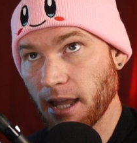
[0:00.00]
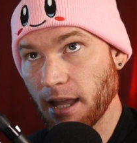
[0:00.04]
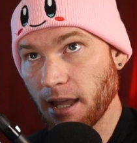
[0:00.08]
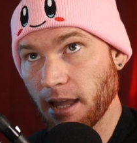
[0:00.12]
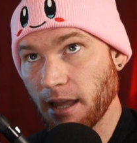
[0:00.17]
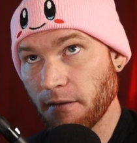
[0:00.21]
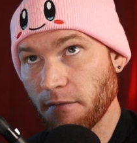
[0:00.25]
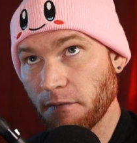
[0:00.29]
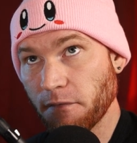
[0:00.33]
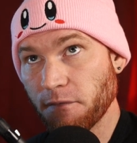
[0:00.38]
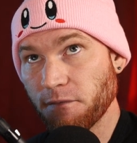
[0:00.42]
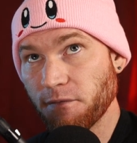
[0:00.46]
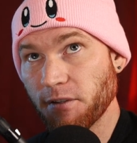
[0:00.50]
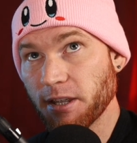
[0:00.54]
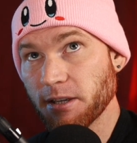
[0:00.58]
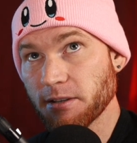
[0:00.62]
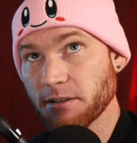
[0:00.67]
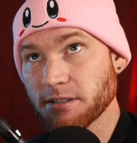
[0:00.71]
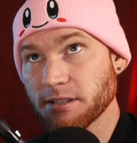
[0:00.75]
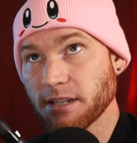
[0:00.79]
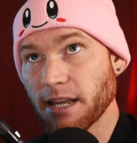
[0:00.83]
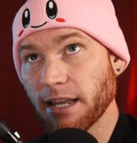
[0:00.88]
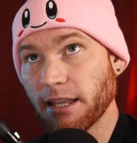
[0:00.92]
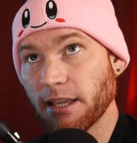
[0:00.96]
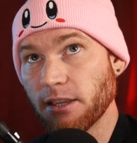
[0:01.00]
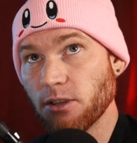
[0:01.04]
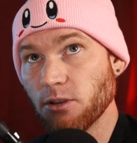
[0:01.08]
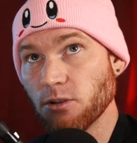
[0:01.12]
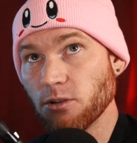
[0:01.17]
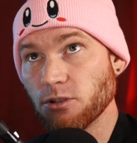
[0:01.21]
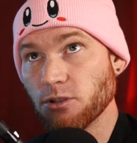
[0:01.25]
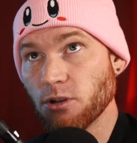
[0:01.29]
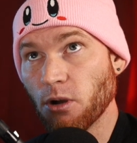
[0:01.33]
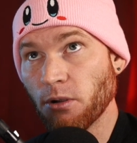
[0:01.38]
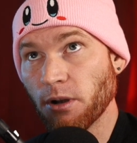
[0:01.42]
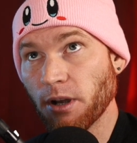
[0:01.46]
It feels like you
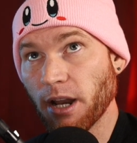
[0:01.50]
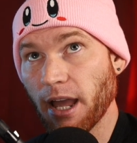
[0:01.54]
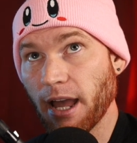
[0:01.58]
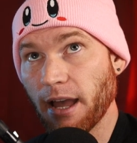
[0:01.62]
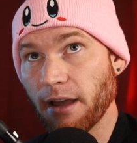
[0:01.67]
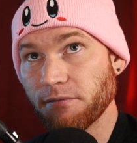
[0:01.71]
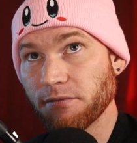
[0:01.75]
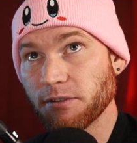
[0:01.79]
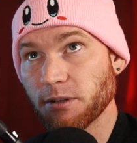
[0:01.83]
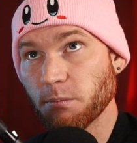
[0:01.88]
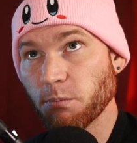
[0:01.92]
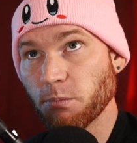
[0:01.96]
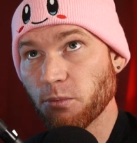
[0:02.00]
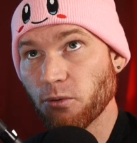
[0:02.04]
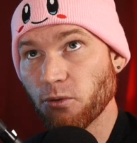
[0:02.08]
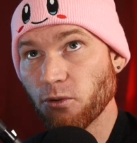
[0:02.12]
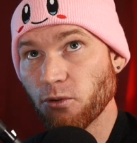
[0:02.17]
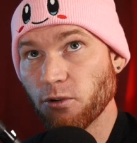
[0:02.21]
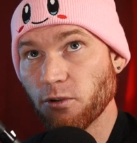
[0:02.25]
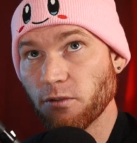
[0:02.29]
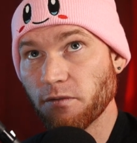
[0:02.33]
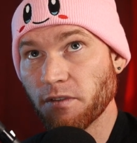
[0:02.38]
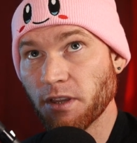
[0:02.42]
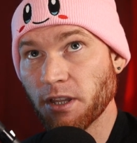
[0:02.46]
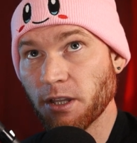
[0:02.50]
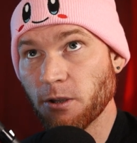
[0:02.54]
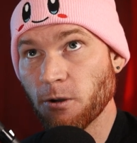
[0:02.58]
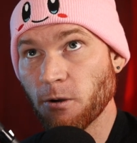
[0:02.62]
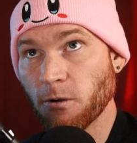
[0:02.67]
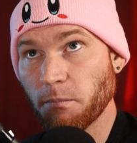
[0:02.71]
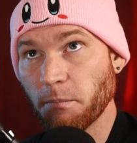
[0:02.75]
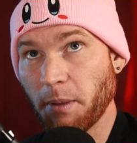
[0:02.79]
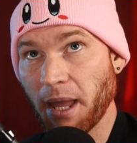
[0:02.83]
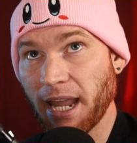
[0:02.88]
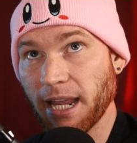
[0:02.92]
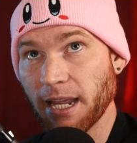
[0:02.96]
don't have to prove that your
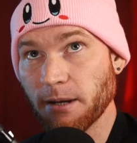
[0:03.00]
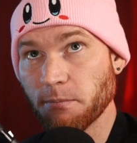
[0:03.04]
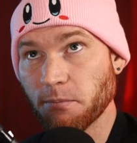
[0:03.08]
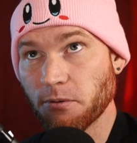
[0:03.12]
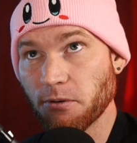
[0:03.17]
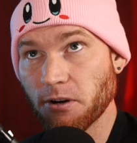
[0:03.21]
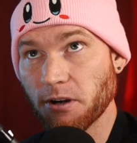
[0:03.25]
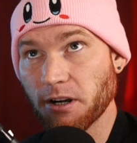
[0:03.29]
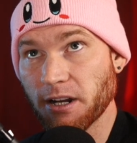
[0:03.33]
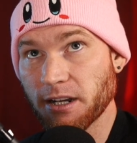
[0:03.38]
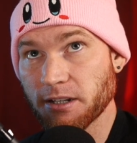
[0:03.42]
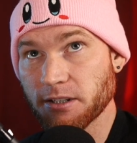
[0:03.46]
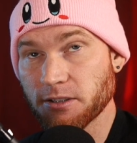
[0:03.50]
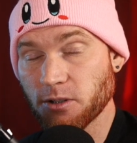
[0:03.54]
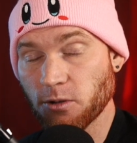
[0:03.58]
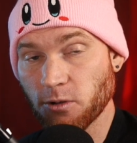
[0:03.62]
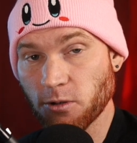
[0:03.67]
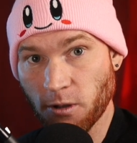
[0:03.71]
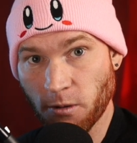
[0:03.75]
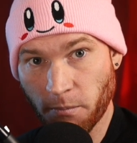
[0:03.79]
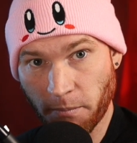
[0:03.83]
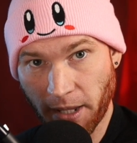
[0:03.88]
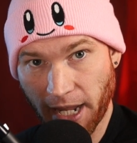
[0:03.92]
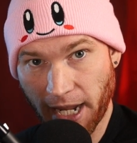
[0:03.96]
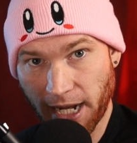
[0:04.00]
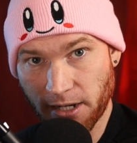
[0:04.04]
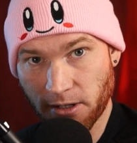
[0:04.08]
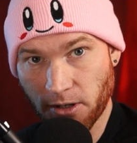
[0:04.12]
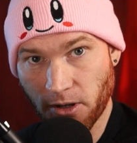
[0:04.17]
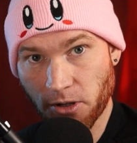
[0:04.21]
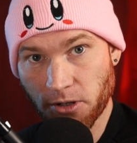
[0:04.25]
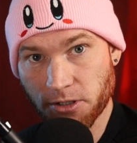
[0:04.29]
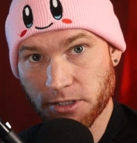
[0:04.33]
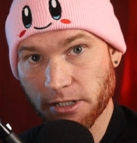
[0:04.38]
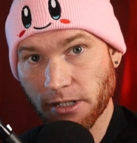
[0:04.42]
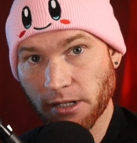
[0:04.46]
paid products or your paid
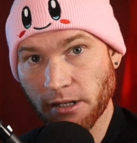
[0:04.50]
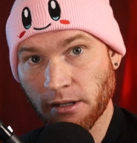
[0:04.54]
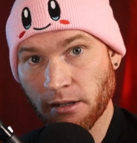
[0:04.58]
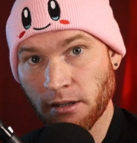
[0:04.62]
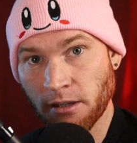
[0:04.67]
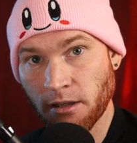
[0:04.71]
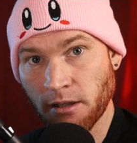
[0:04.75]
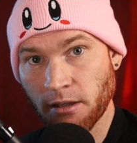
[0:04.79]
coaching